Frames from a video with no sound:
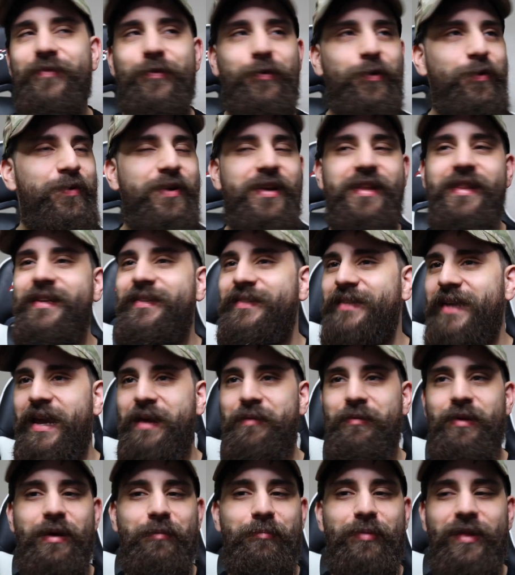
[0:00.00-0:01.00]
We're one and the
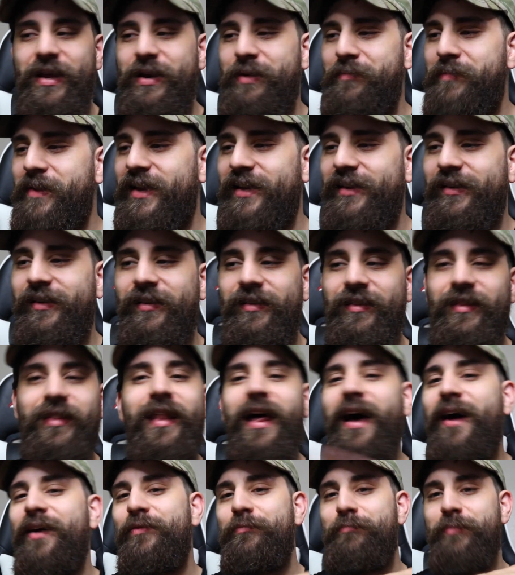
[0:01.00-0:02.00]
same, and I plan on making a
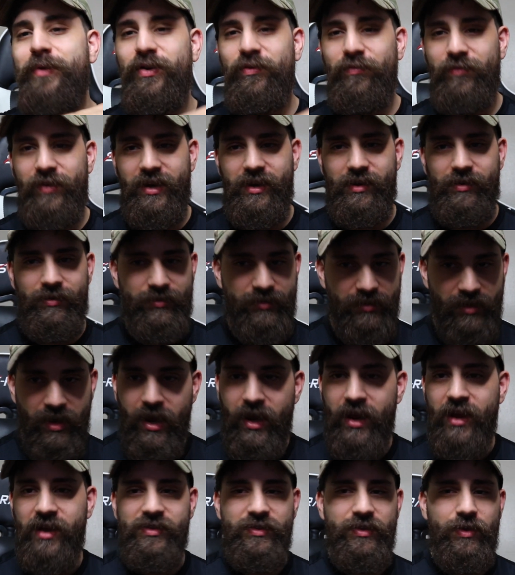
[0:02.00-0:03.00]
lot of beard videos.
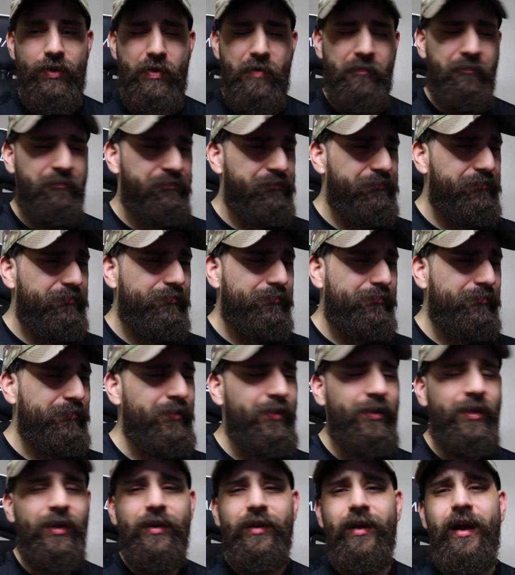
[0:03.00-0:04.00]
So,
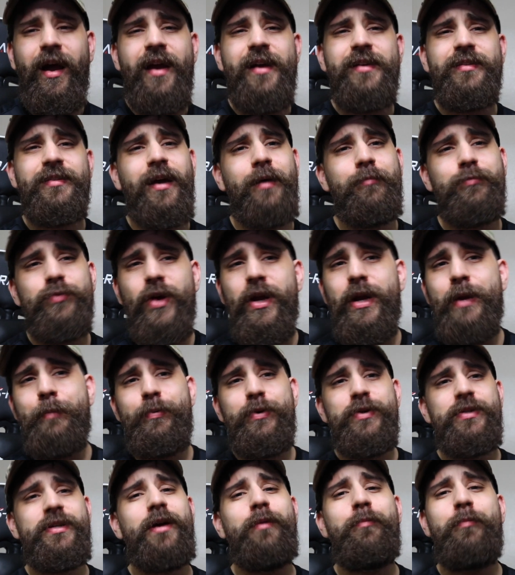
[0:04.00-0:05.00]
guys, I'm trying to
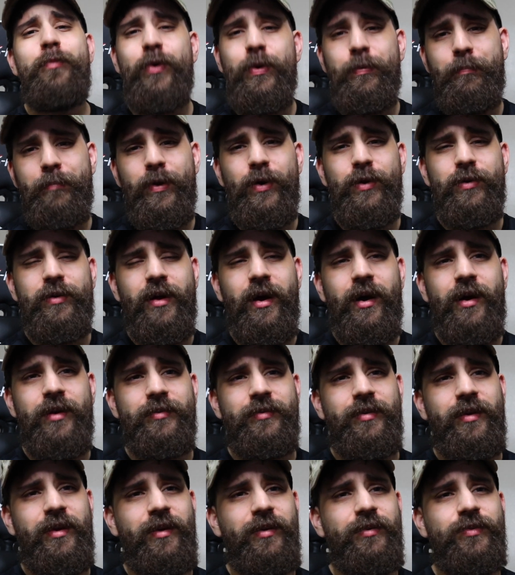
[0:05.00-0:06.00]
push out more beard
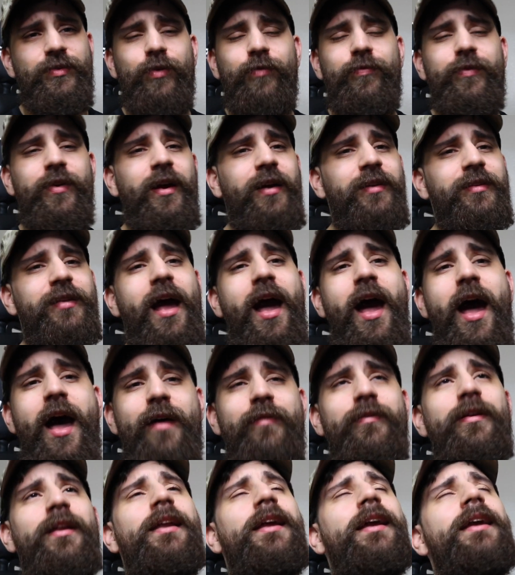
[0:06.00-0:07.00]
content. So if you guys
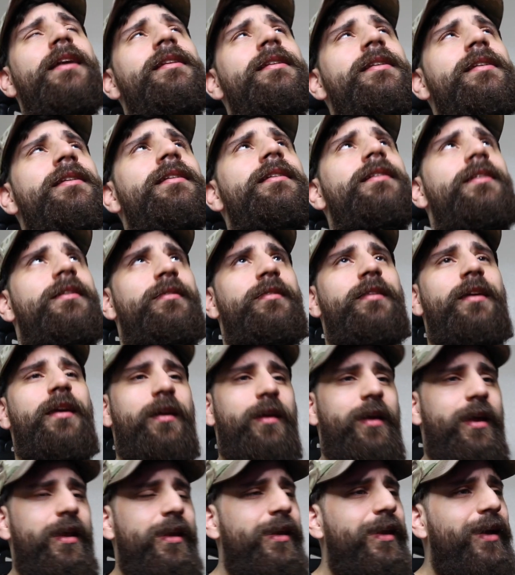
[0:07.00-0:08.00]
have
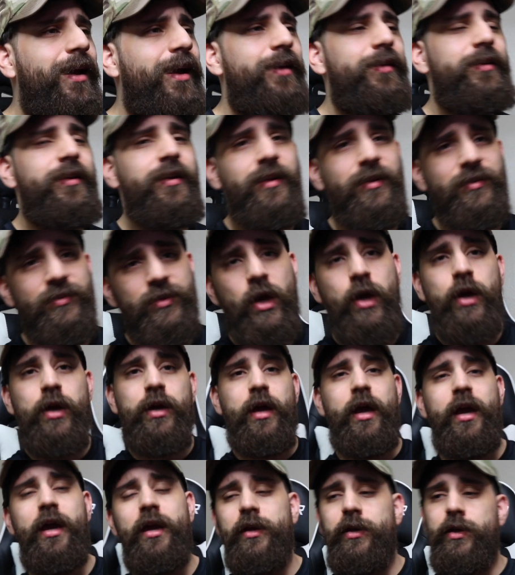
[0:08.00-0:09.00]
anything, any ideas,
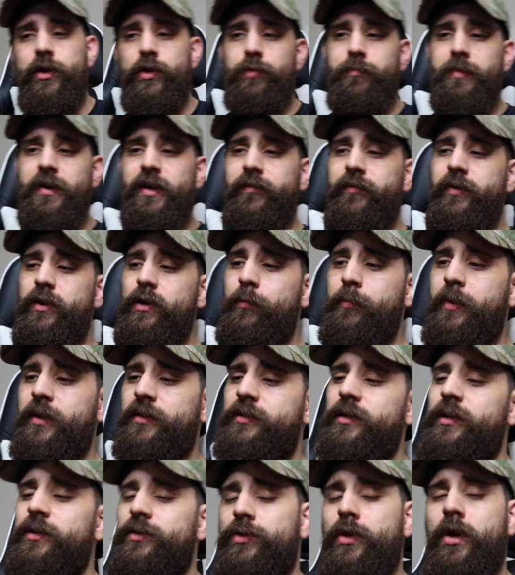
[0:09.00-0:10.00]
hey, can you make a video about
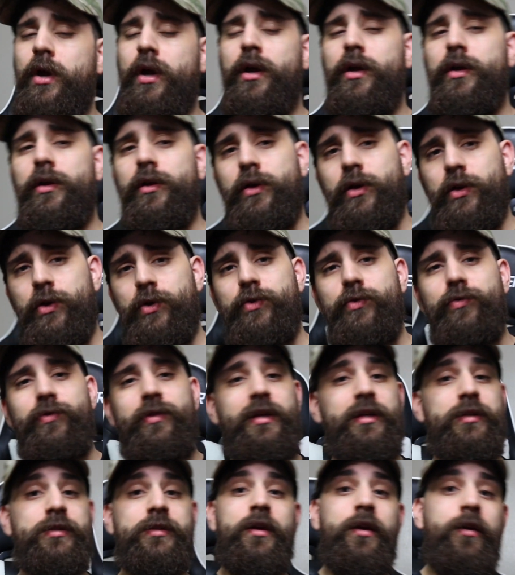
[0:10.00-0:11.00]
this? Hey, can you do
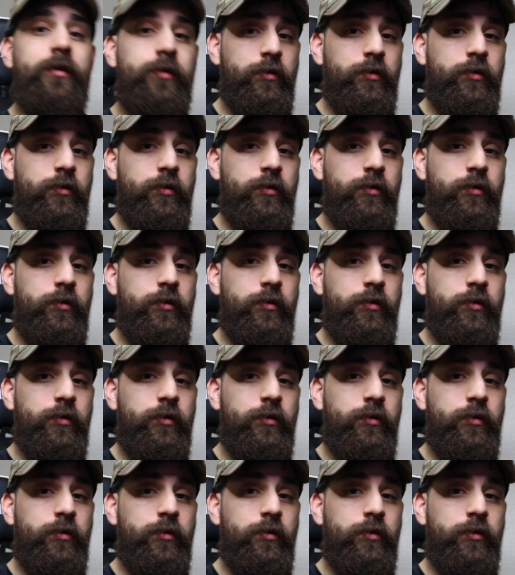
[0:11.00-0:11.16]
this?